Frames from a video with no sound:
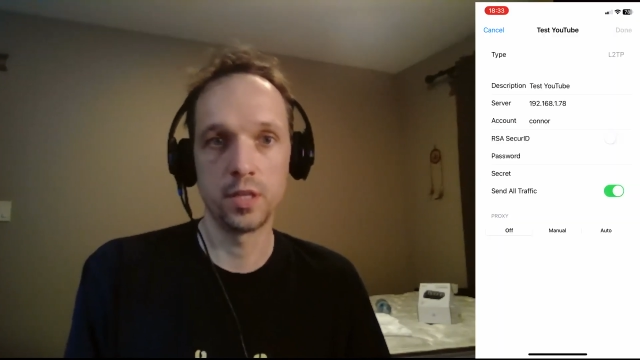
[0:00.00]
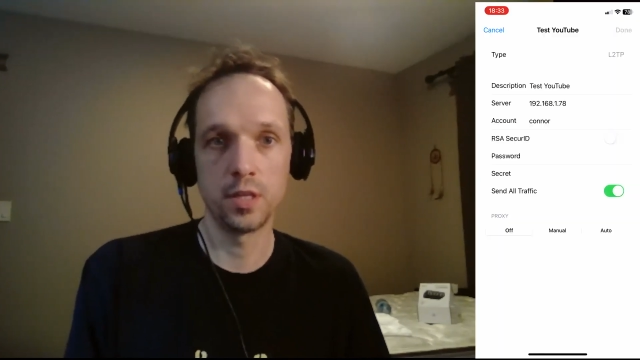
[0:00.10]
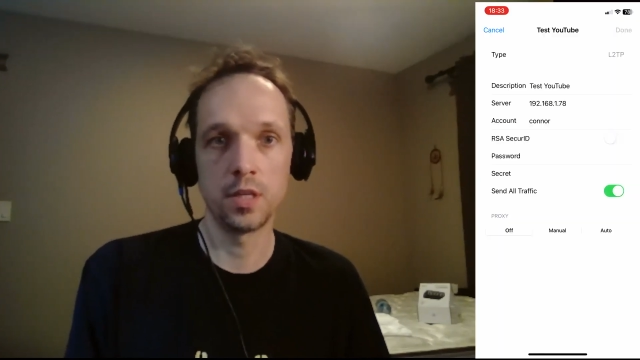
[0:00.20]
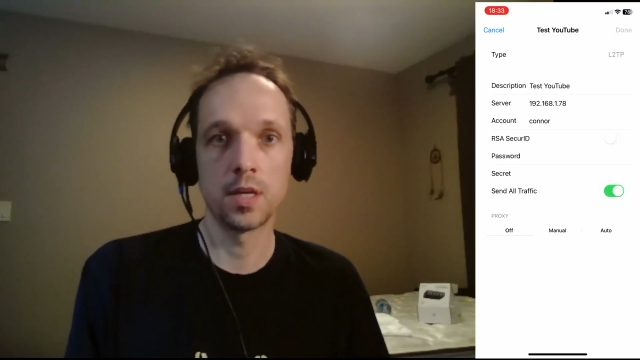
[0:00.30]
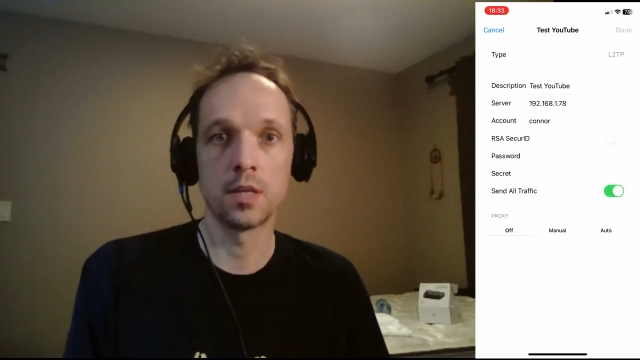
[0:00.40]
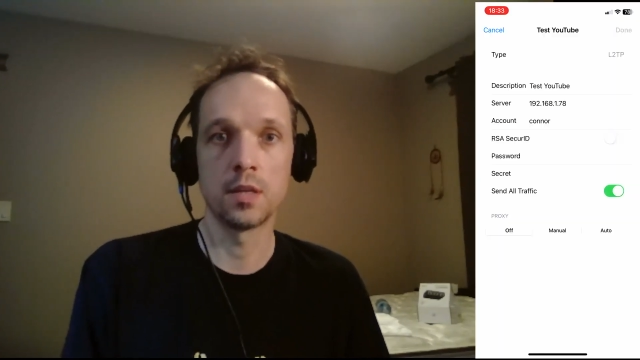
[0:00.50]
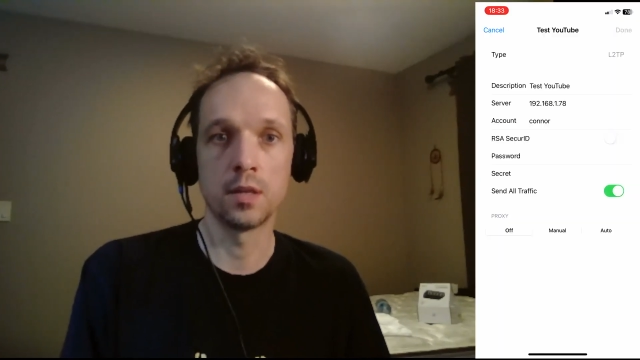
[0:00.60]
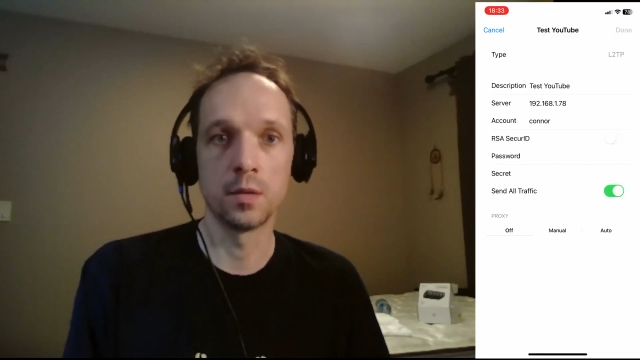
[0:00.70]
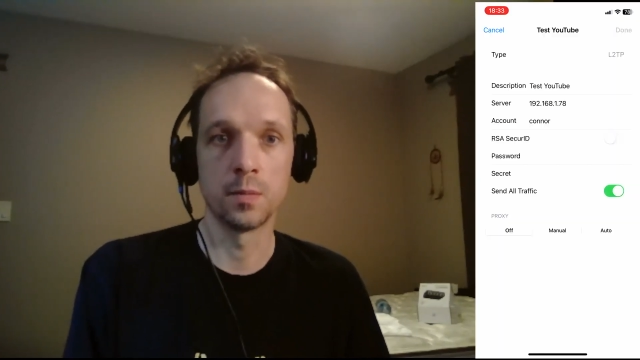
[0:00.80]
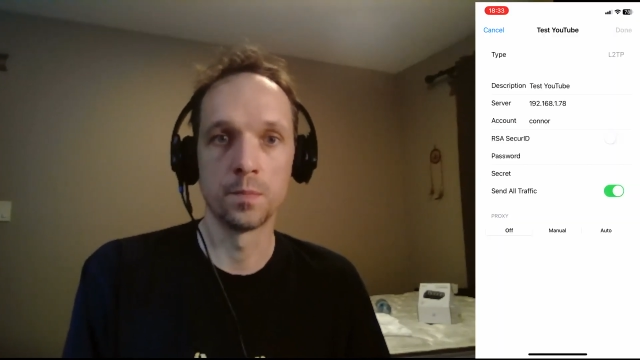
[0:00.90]
key and
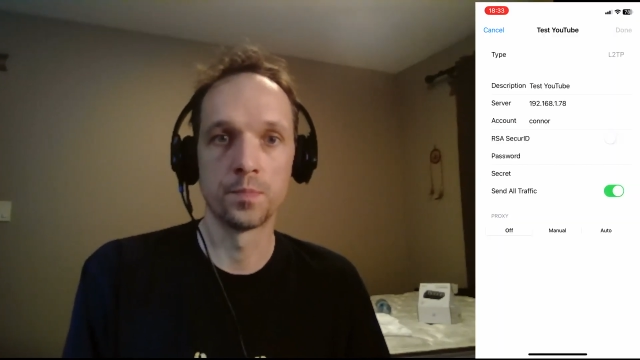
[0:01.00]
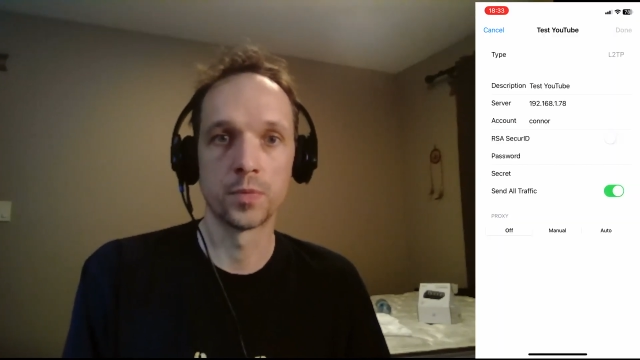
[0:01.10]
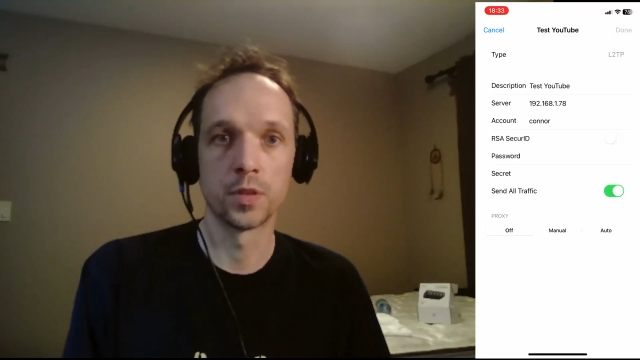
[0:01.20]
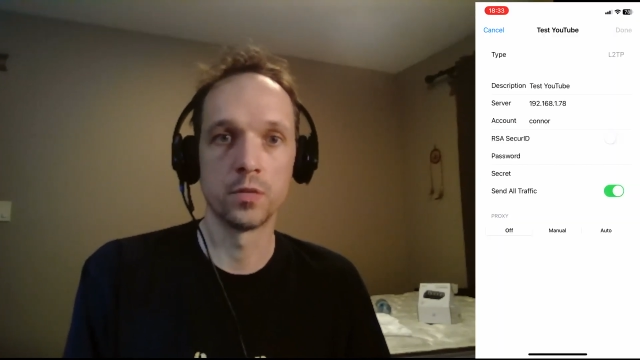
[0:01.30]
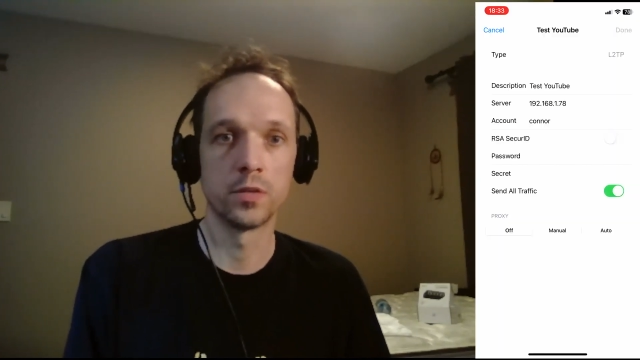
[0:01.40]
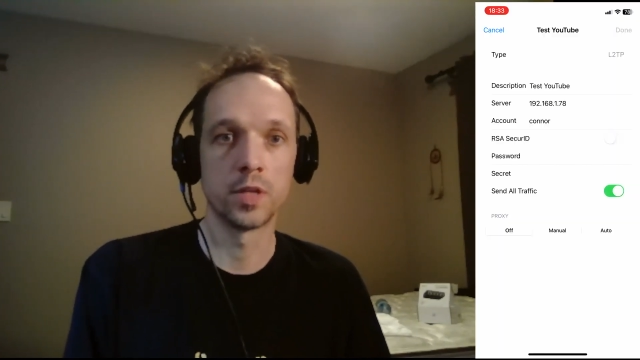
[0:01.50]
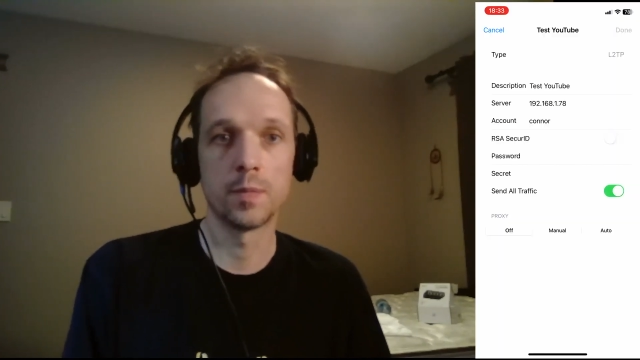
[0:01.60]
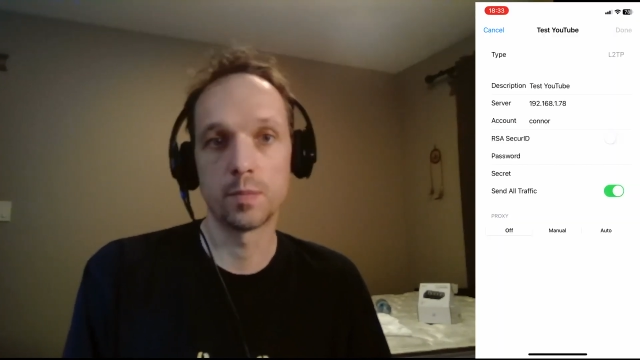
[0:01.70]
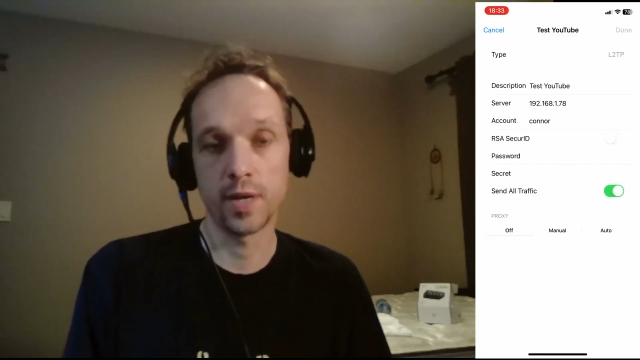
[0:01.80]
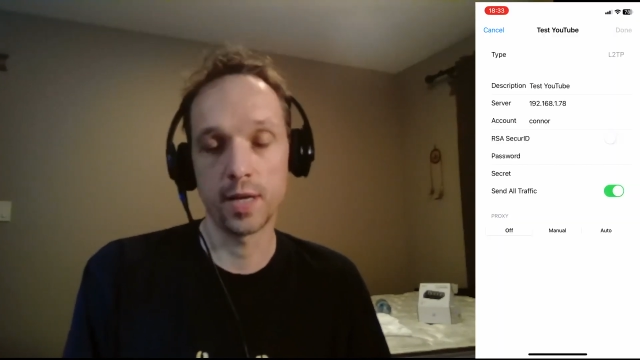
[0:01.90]
the
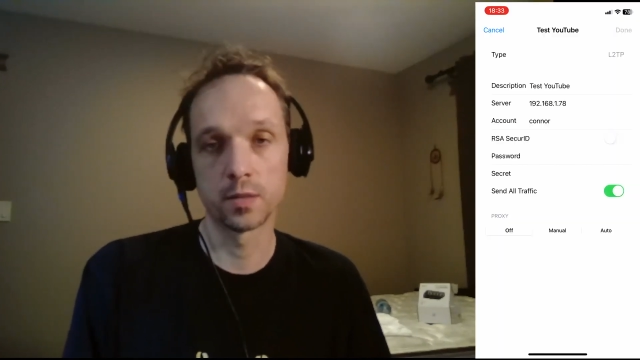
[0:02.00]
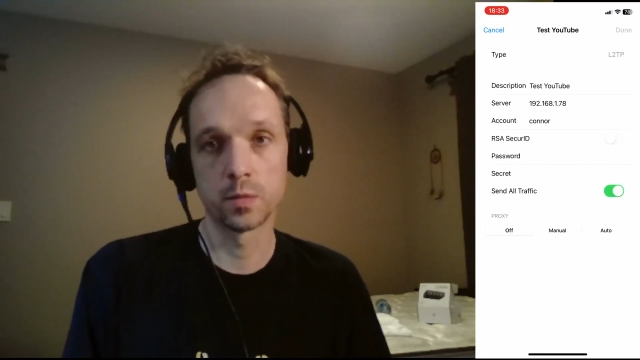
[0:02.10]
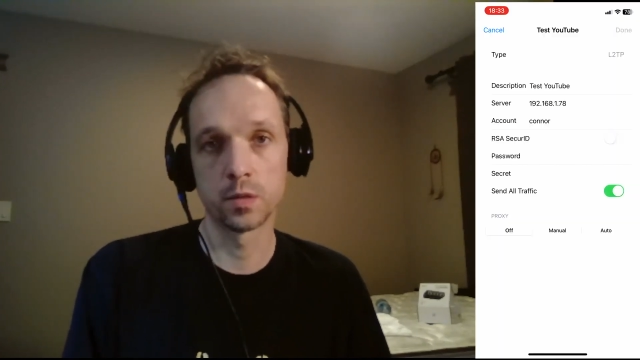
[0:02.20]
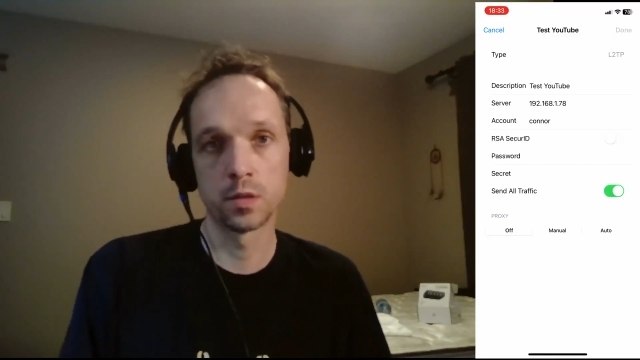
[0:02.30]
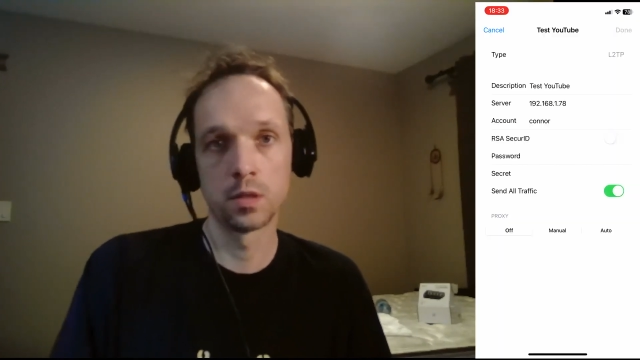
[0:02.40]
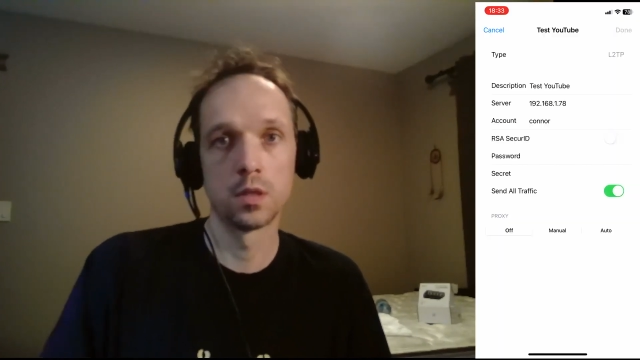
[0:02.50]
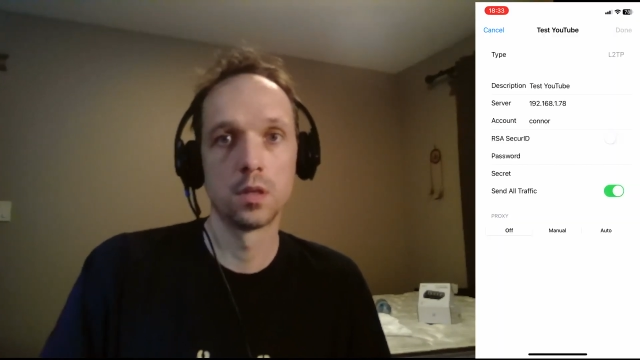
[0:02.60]
username and password.